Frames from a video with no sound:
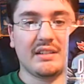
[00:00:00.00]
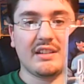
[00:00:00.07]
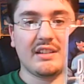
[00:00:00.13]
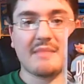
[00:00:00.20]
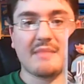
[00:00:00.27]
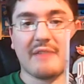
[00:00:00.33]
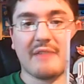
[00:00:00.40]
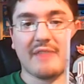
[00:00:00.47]

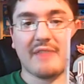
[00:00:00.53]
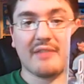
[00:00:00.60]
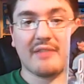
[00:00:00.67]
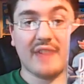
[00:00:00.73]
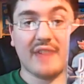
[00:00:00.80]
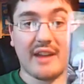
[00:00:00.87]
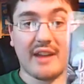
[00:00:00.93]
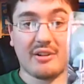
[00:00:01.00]
is my
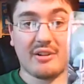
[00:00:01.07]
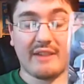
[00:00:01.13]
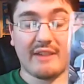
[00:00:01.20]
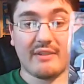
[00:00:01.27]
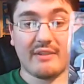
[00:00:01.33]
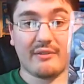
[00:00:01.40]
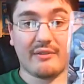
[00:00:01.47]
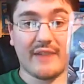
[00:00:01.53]
favorite error I've
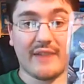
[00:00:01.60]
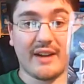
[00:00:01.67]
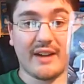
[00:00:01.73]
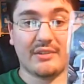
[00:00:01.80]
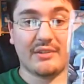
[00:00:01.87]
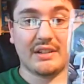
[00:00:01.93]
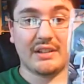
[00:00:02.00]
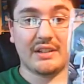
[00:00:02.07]
ever
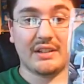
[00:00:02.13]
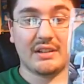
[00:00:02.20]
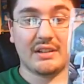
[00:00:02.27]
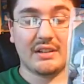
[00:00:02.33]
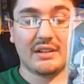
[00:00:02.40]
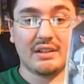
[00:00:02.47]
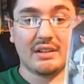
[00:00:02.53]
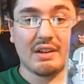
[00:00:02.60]
found.
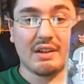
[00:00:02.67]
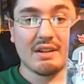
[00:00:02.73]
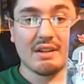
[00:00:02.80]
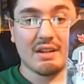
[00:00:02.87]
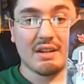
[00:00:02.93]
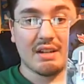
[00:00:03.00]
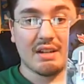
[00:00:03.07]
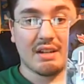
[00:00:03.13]

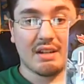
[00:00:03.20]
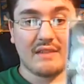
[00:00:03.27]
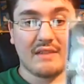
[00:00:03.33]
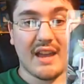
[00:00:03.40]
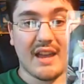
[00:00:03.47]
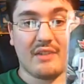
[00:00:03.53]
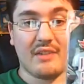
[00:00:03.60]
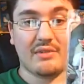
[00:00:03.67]

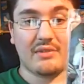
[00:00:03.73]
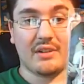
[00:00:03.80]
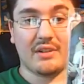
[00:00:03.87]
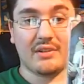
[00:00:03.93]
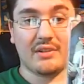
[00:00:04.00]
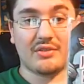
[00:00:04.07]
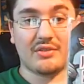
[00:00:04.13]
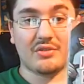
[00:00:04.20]
Now, there
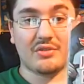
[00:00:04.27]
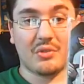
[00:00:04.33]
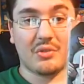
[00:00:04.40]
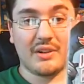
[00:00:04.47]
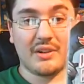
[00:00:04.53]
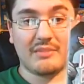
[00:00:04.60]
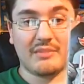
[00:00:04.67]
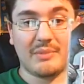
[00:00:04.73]
are
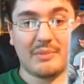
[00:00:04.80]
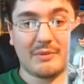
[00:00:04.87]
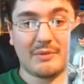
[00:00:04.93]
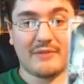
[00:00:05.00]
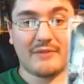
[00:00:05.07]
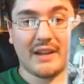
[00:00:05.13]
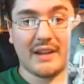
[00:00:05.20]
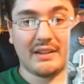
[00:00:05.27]
stories of people
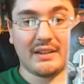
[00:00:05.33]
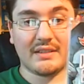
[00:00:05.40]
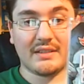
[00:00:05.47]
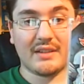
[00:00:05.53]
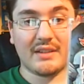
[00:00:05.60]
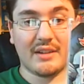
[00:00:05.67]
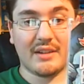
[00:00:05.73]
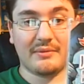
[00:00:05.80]
finding
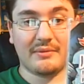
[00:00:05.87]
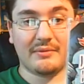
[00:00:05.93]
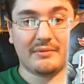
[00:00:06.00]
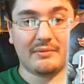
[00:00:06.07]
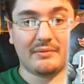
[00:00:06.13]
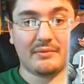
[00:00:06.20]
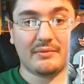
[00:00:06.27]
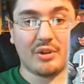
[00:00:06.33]
stuff
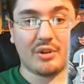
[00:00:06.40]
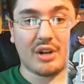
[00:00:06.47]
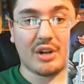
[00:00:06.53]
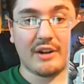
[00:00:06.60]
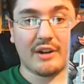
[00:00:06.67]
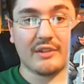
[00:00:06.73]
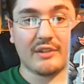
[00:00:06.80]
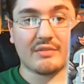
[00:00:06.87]
or
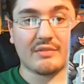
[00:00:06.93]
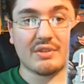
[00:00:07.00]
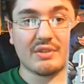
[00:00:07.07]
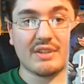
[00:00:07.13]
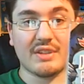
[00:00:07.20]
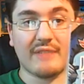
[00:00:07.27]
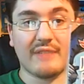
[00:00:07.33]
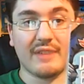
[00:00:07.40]
cars with
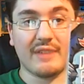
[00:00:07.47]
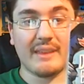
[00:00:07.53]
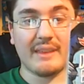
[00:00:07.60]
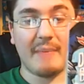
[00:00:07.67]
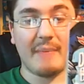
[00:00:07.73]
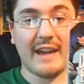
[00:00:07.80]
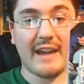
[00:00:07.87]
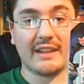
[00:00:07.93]
stuff in the
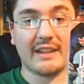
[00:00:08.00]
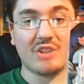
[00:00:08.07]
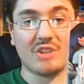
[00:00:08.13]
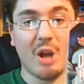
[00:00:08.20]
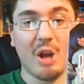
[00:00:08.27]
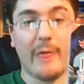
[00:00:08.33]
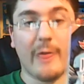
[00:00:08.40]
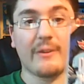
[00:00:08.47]
package
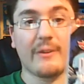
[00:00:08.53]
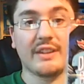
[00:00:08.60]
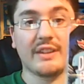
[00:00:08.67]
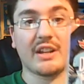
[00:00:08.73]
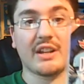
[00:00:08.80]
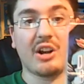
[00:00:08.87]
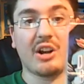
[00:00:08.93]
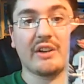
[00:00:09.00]
other than the
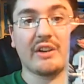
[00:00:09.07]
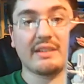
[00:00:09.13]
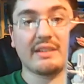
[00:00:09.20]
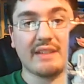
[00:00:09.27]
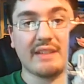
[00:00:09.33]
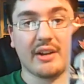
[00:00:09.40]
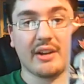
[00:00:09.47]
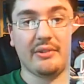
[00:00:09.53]
car
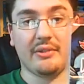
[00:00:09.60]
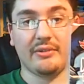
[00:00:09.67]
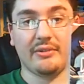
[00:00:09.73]
itself.